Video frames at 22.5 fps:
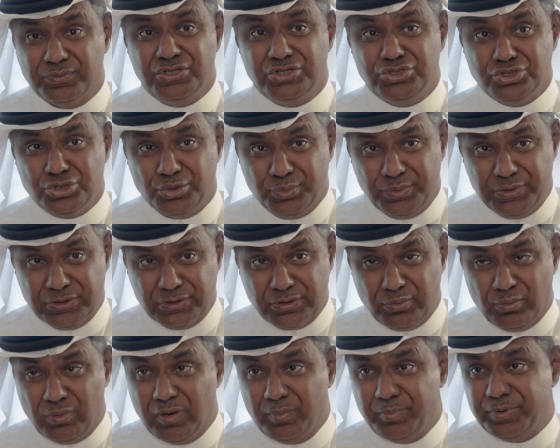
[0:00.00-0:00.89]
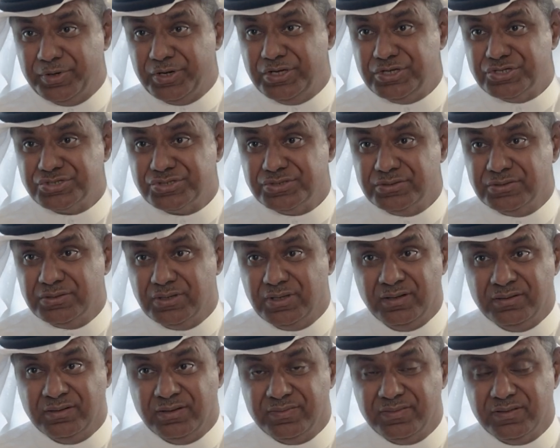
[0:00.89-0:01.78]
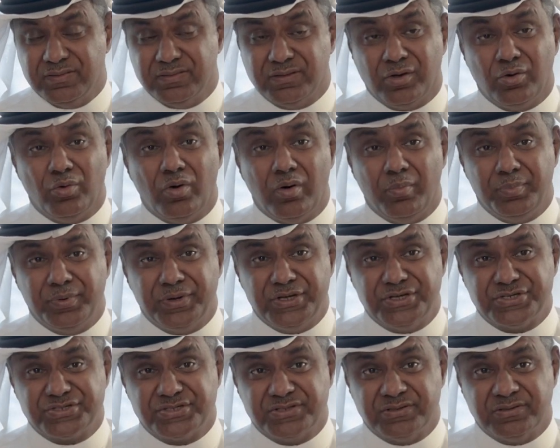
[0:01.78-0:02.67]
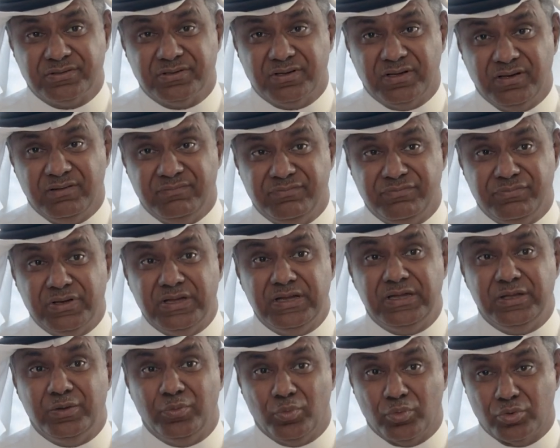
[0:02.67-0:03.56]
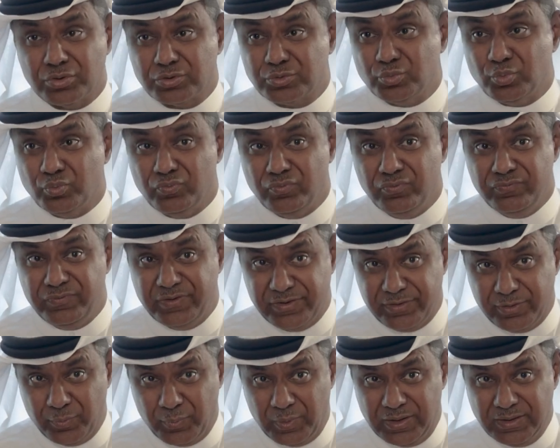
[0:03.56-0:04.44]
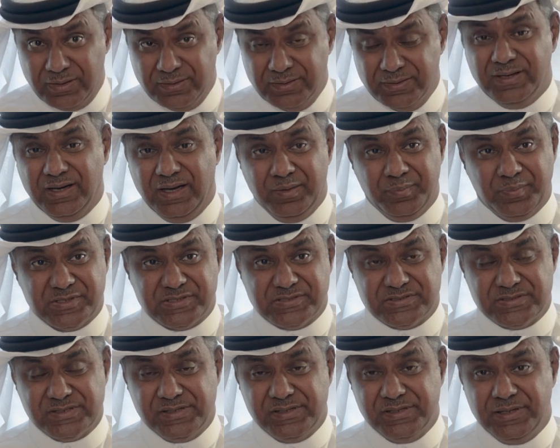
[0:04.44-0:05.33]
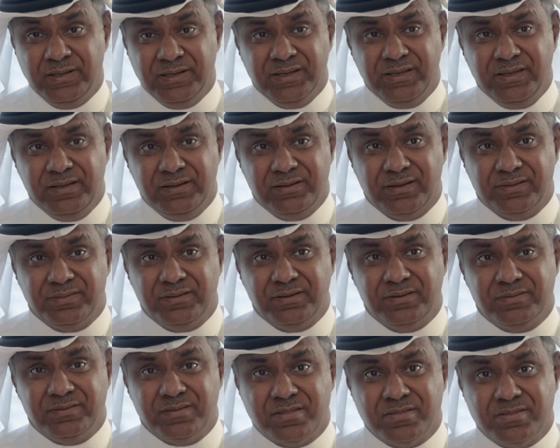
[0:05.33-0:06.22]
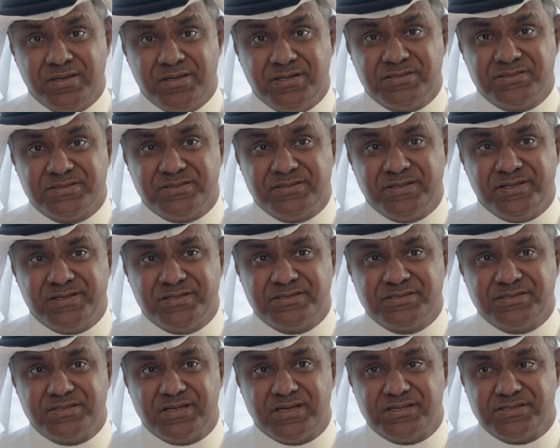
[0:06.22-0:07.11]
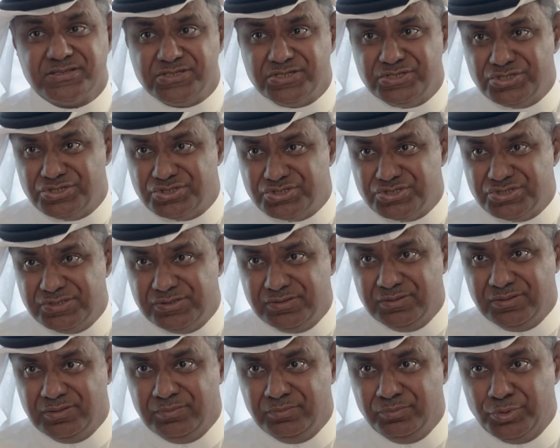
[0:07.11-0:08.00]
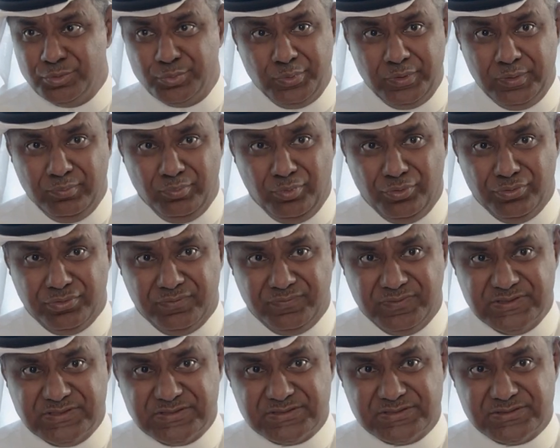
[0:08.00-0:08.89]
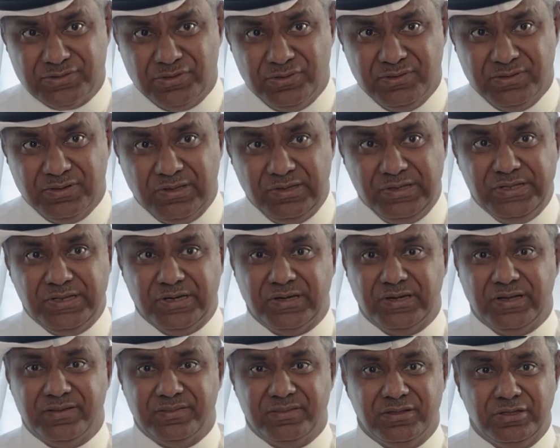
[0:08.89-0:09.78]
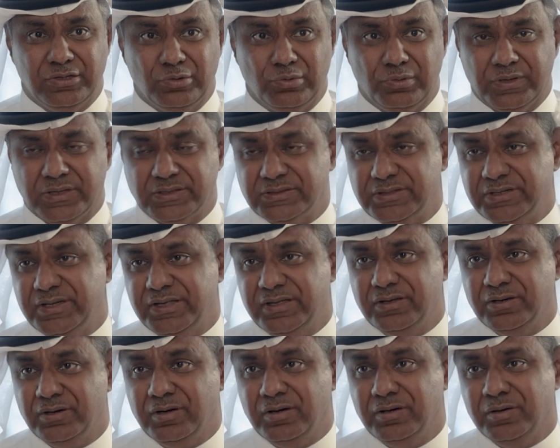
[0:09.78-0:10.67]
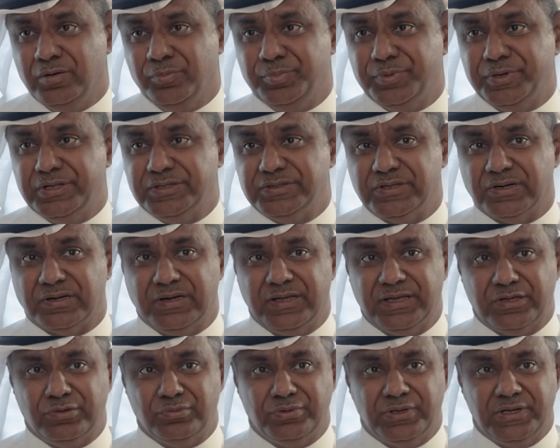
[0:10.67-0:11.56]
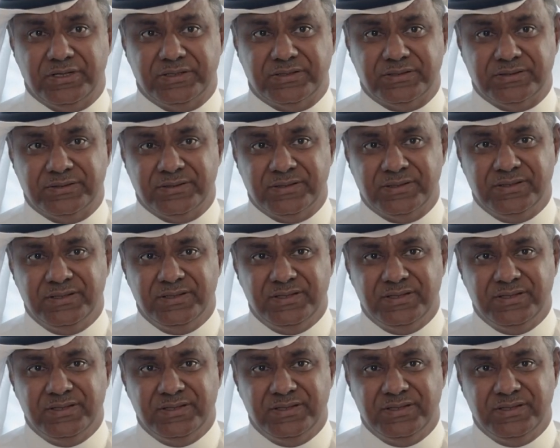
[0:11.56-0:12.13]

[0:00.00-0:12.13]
joint cooperation. And I think the cooperation have really worked very well, I must say. And again, I think there's synergy between both of us. Clearly, I think you look at an operator like United